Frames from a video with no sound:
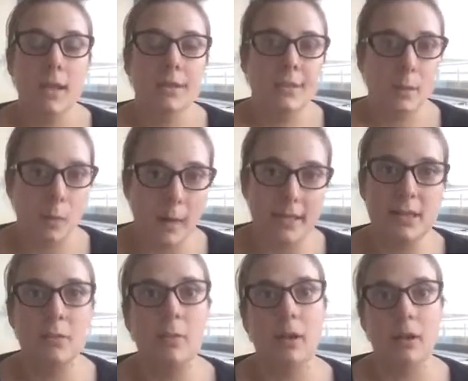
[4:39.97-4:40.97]
So when
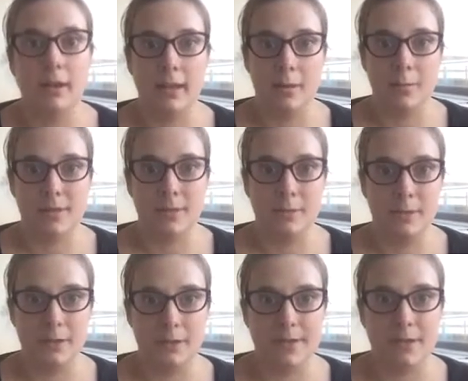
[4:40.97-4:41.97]
you are looking up stuff for
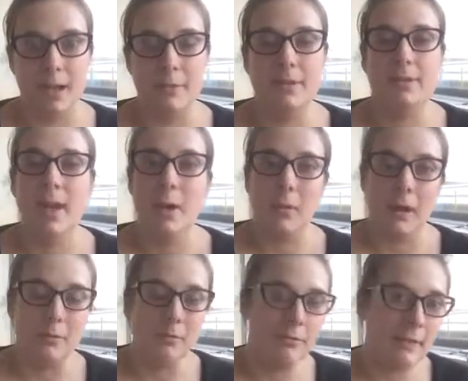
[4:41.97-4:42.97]
your assignments, what
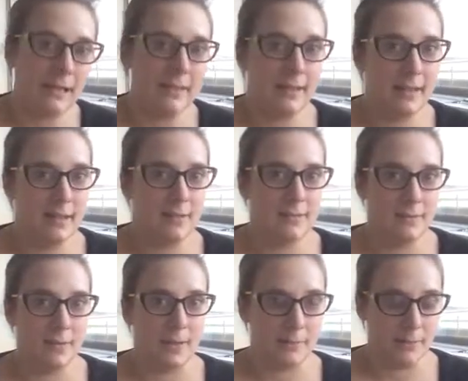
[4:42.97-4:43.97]
I would really think
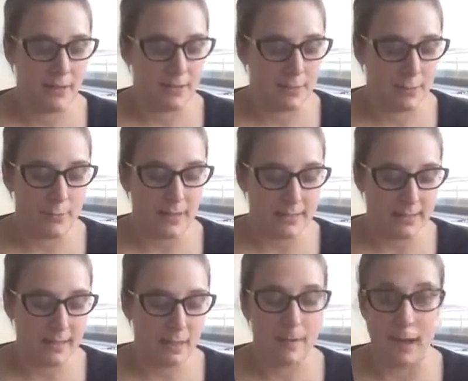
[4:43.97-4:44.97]
for you to do is
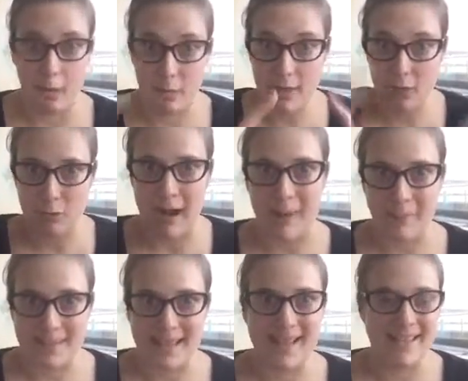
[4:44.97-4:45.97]
think about the
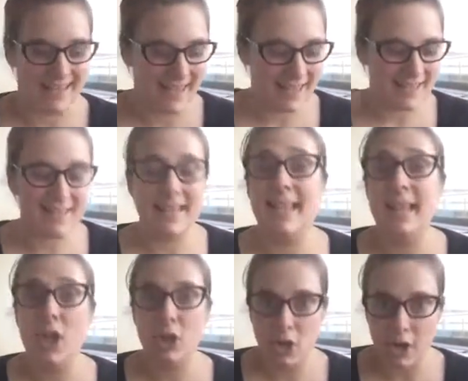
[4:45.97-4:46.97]
CRAP test.
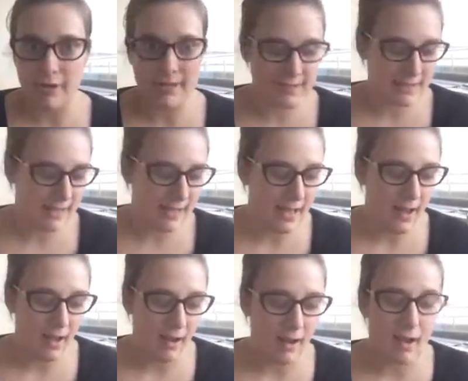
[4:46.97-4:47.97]
C, currency,
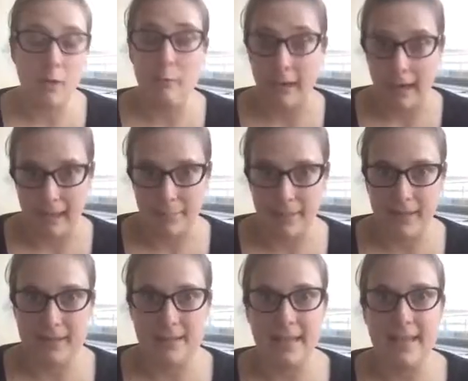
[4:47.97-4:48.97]
R,
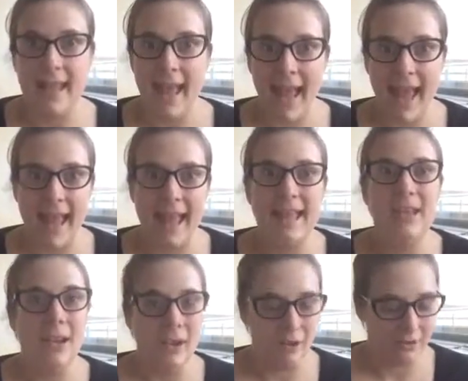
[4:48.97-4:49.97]
reliability,
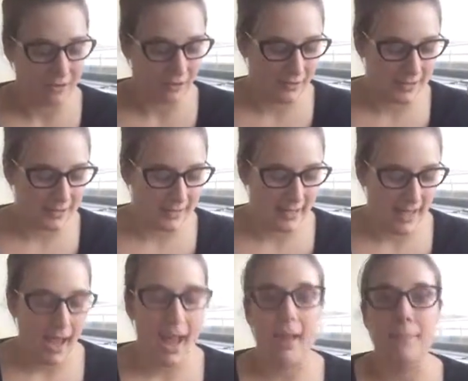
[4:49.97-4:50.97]
A, authority,
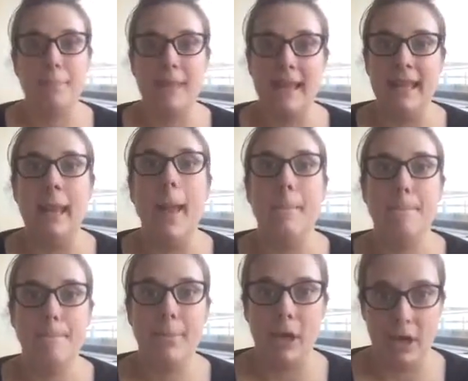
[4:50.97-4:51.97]
and P,
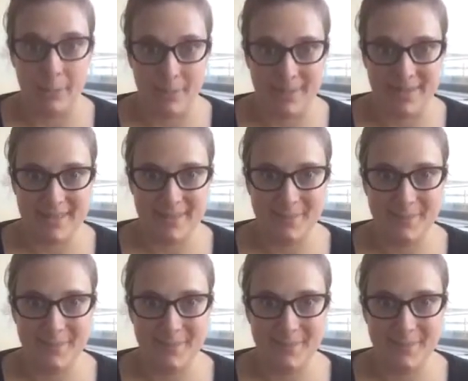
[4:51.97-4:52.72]
purpose.